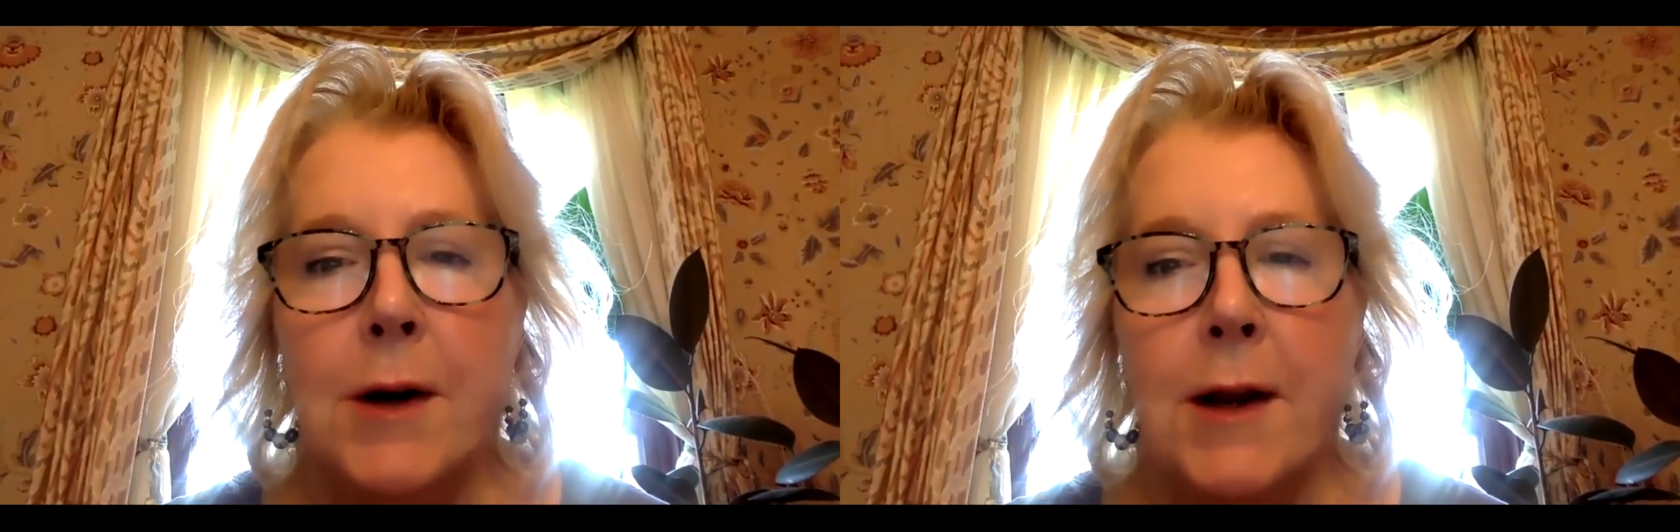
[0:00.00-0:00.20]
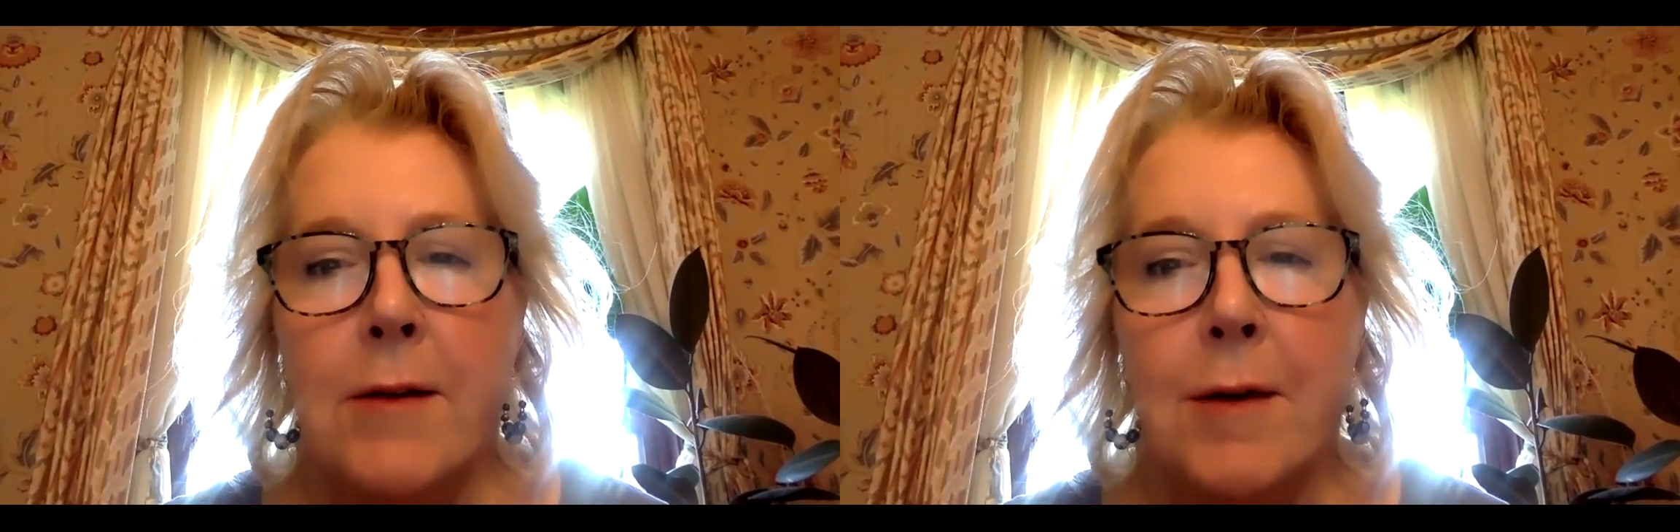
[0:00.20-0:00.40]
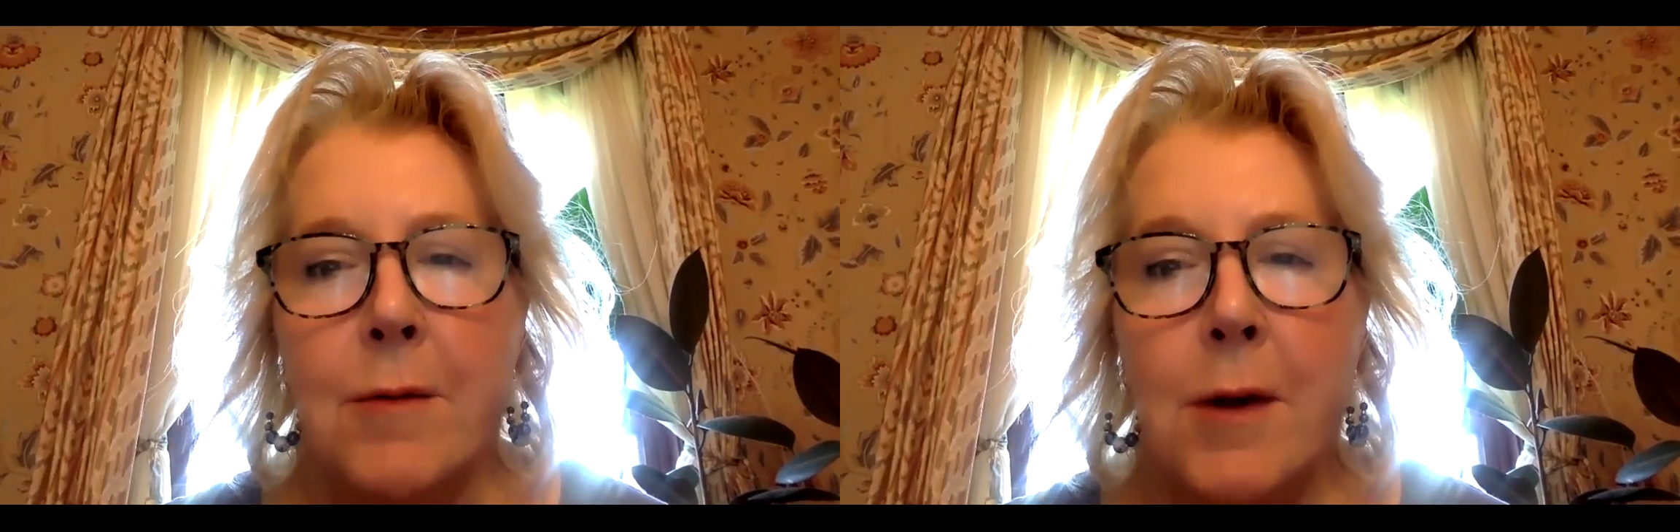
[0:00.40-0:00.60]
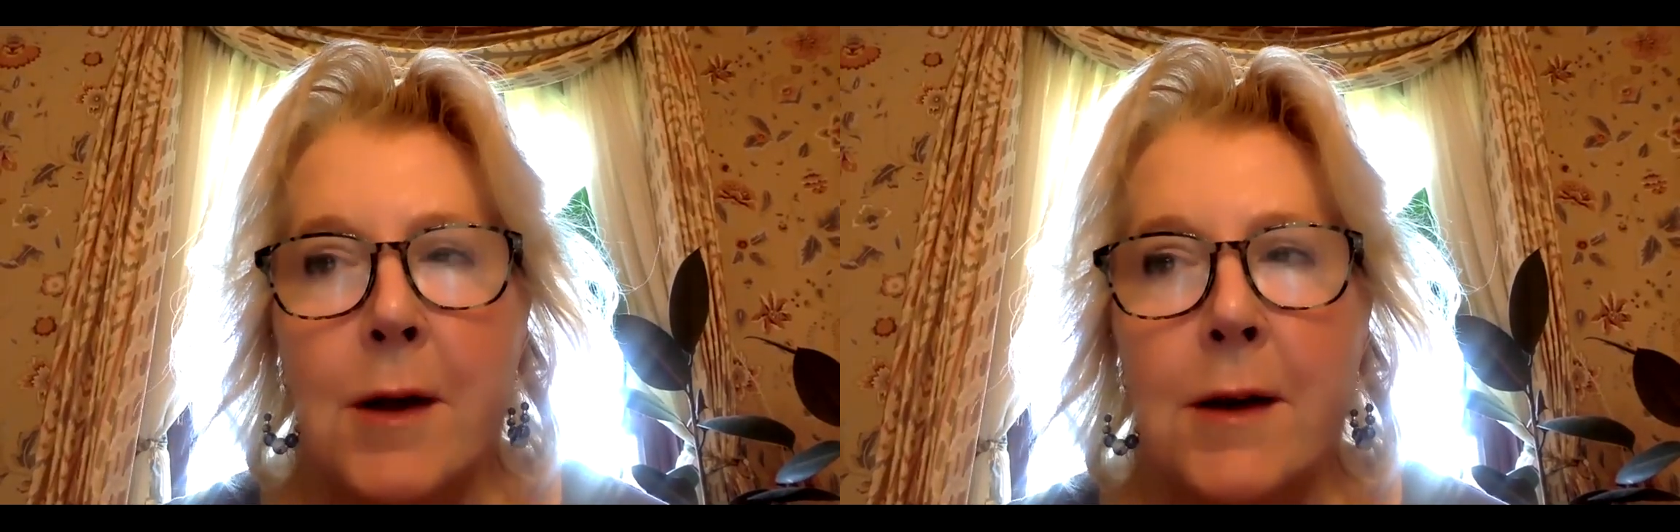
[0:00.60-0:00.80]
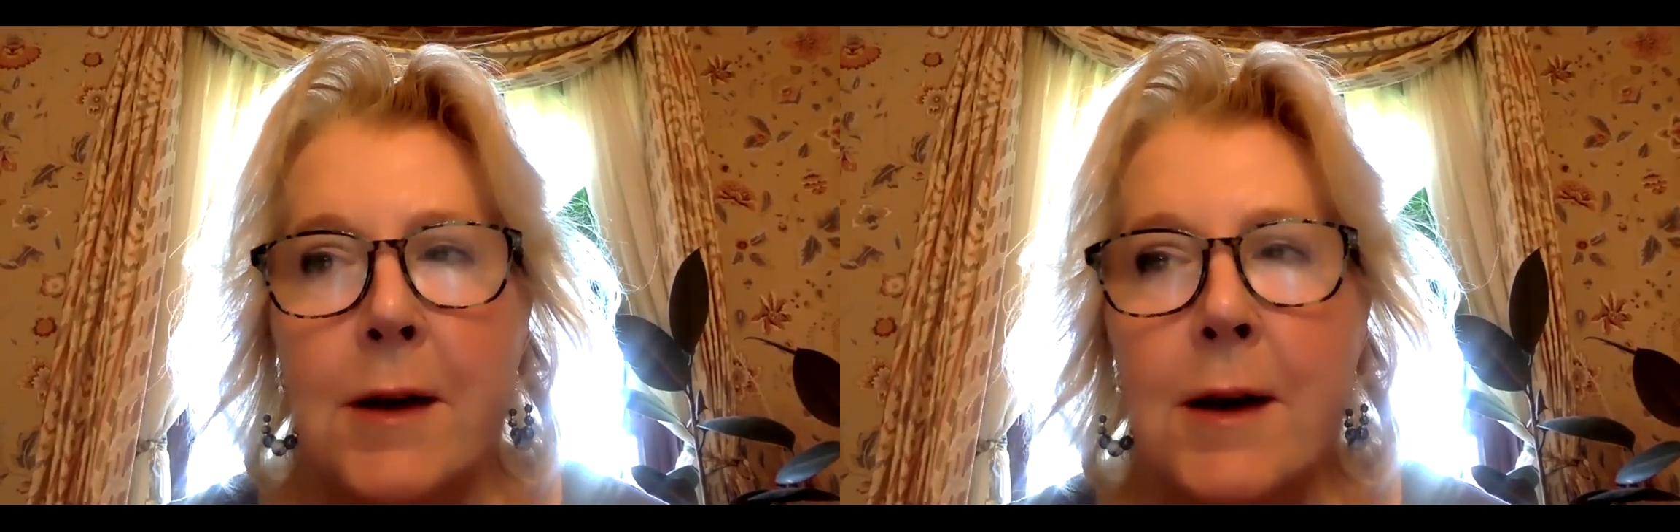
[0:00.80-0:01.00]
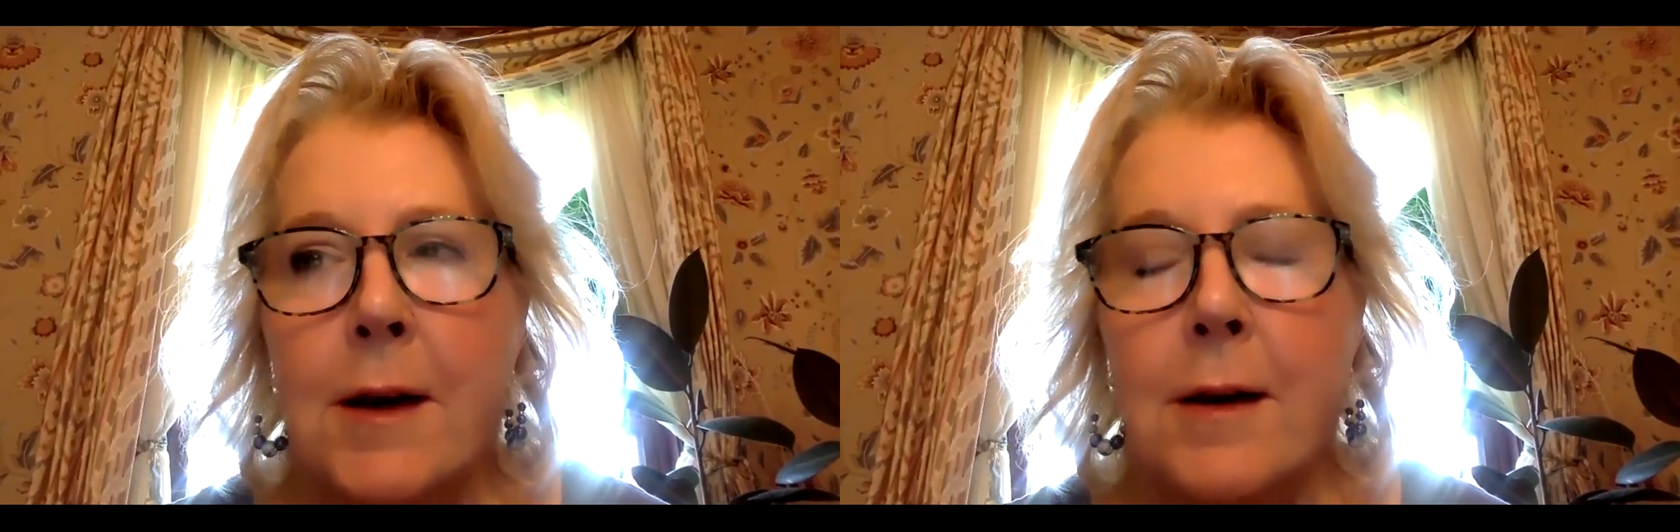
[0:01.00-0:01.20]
Morning, everyone.